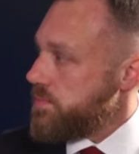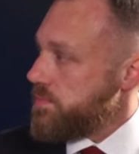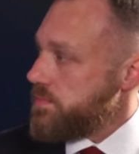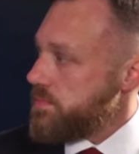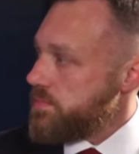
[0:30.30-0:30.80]

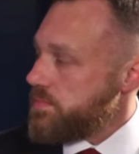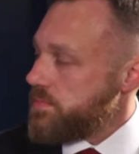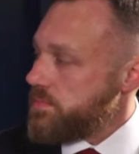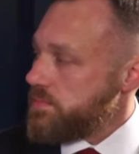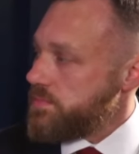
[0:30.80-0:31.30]

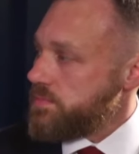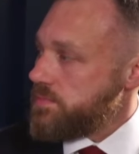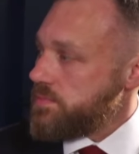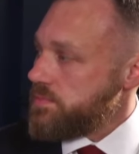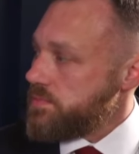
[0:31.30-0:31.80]

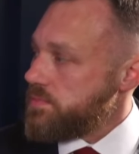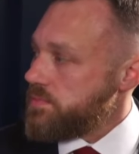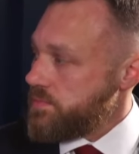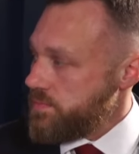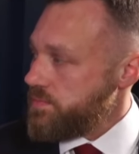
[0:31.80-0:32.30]

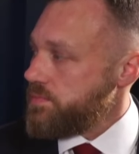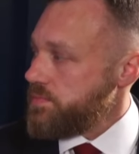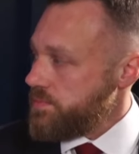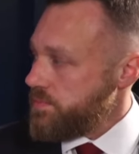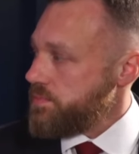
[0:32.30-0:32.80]

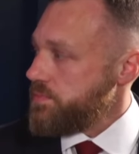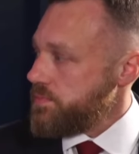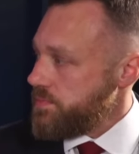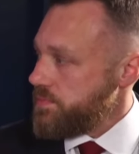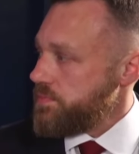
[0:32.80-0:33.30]

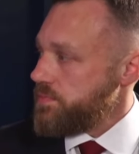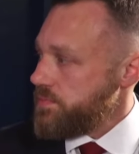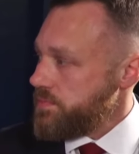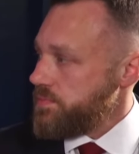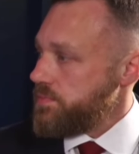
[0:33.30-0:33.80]

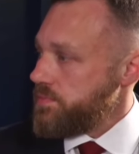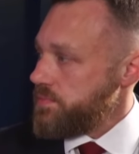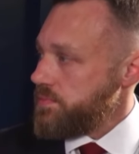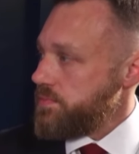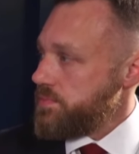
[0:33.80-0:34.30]

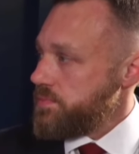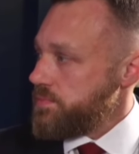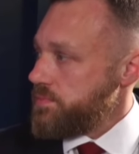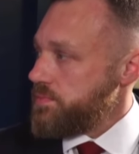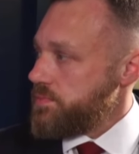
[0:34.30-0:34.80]

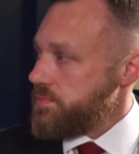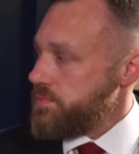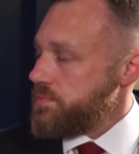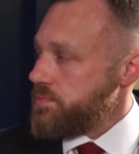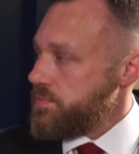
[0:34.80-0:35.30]

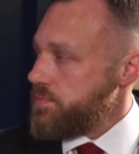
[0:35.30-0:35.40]
(not speaking)